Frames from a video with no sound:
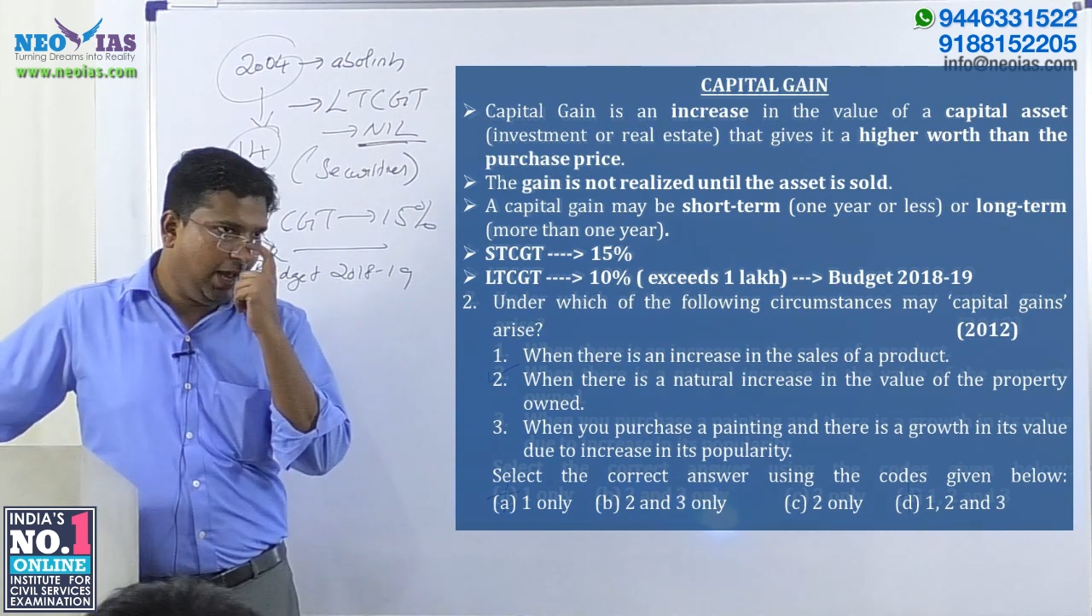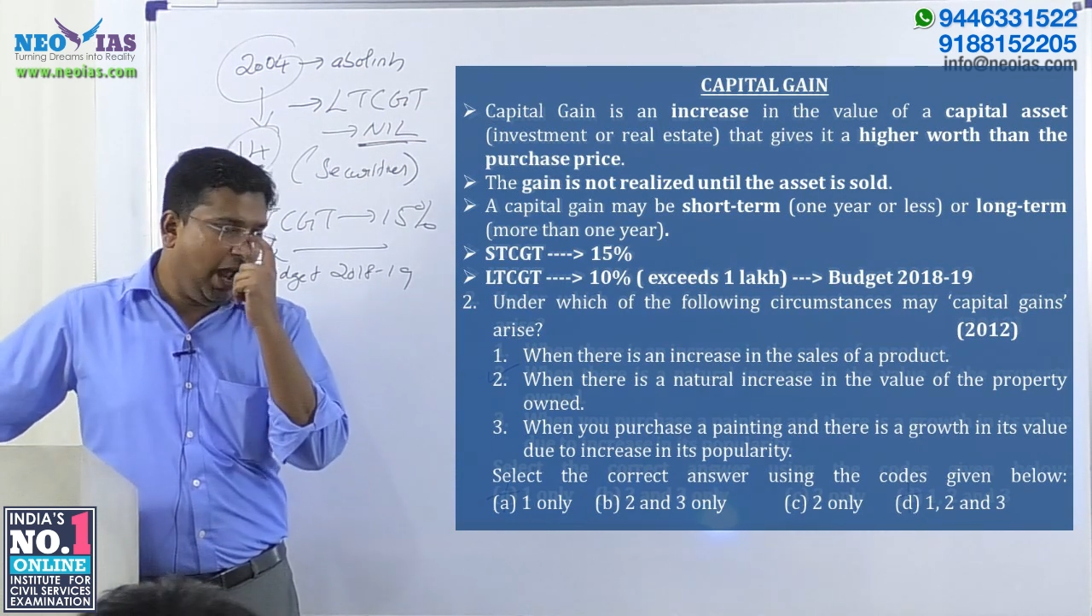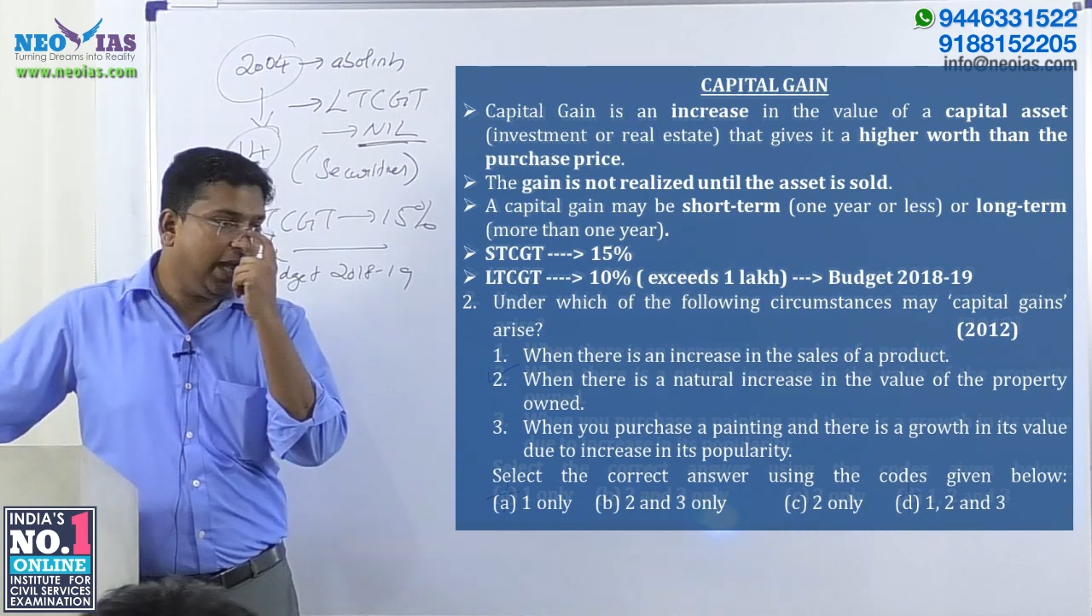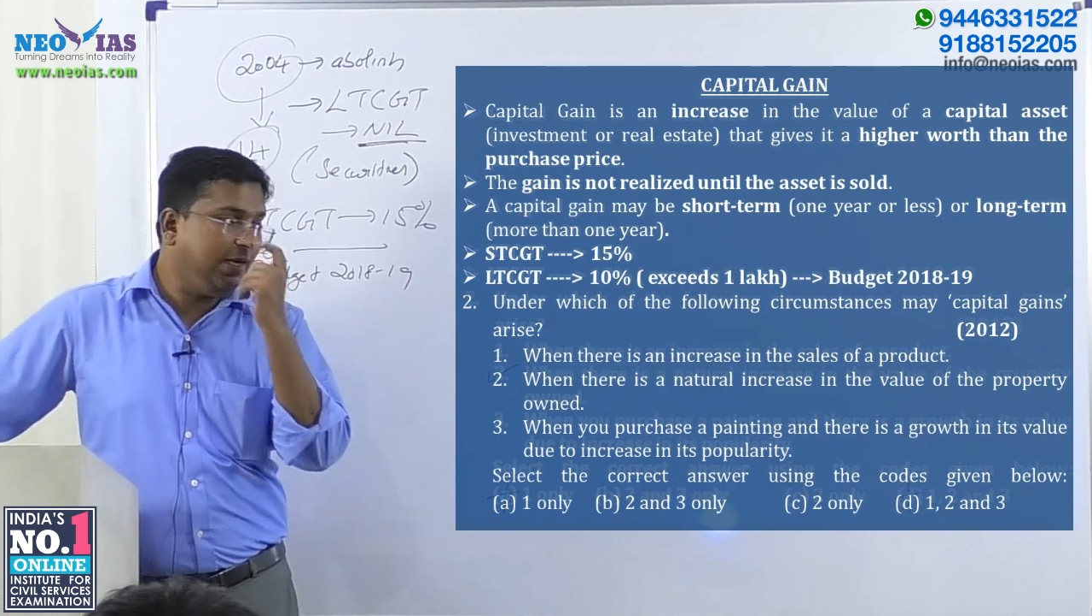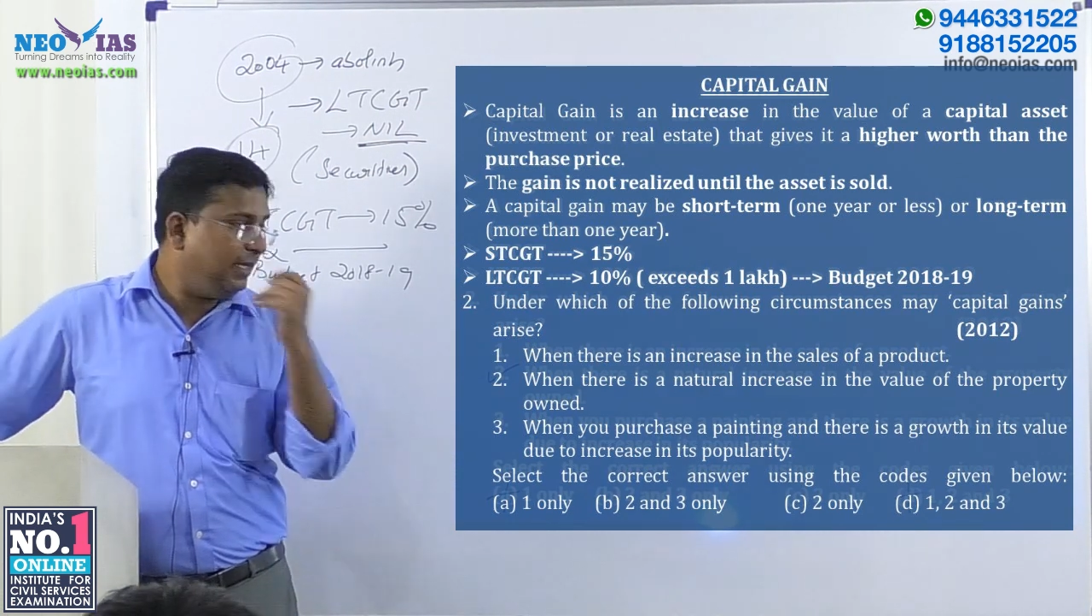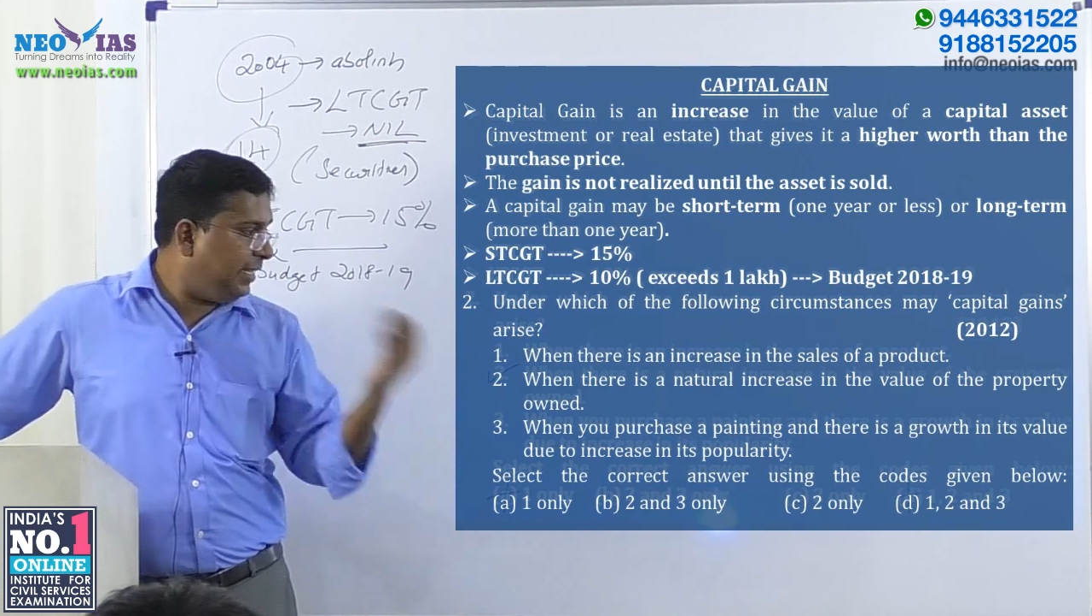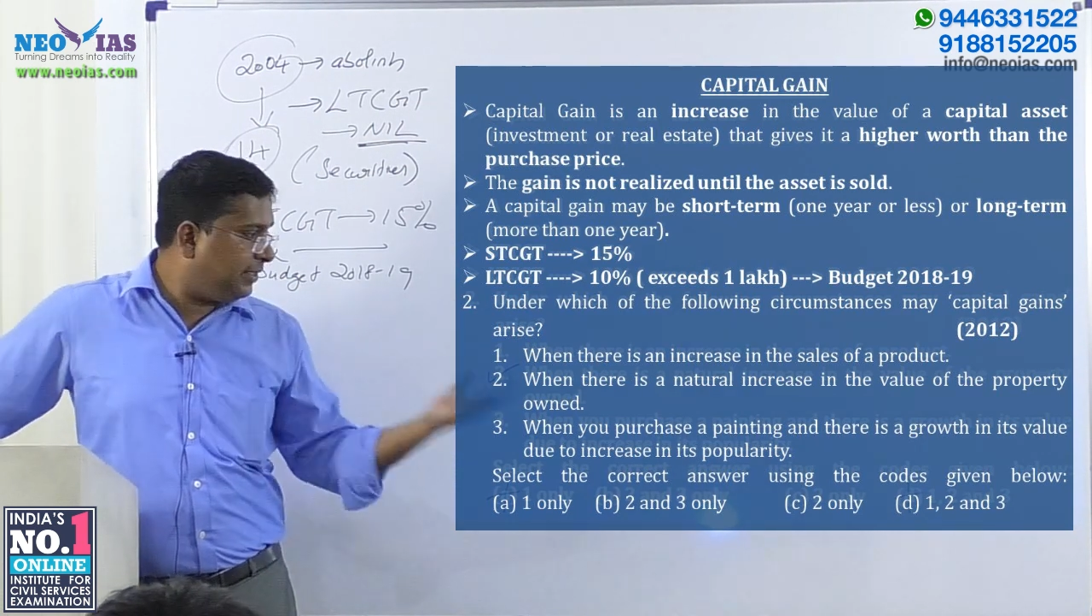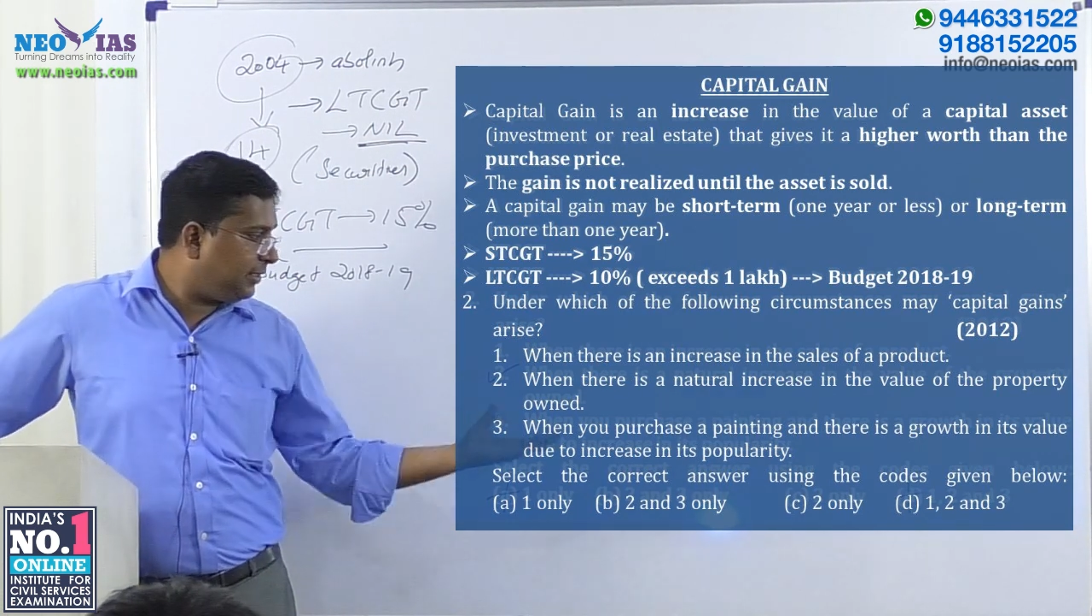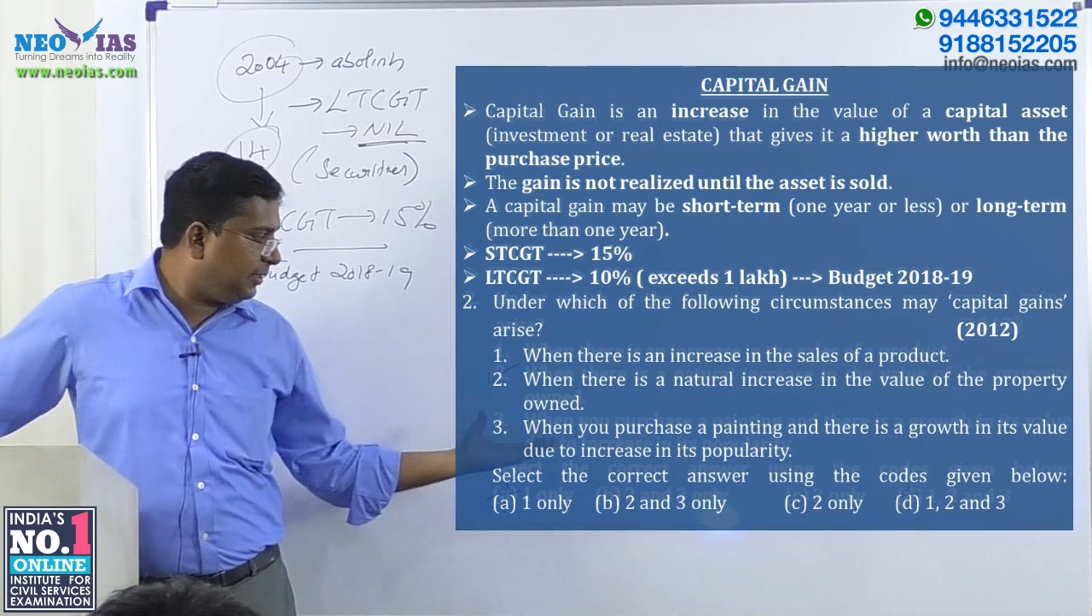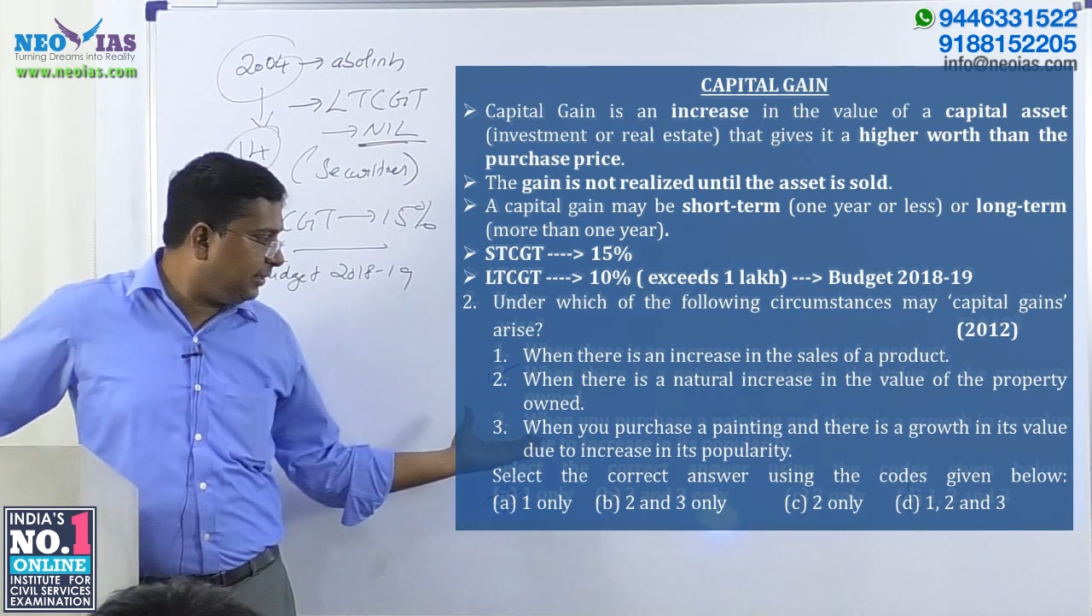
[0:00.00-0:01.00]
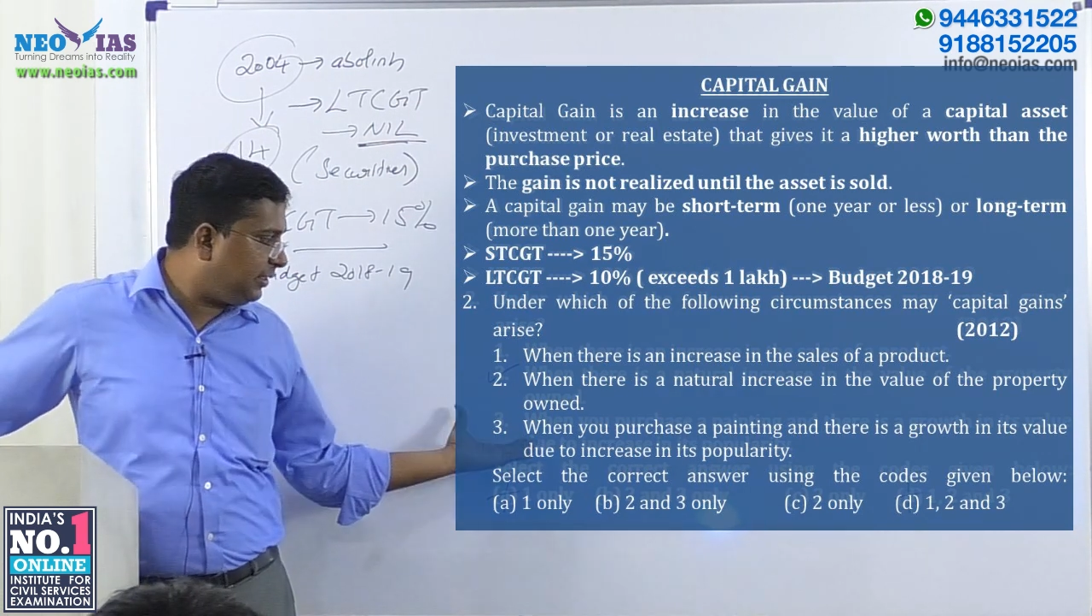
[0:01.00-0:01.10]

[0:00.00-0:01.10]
and its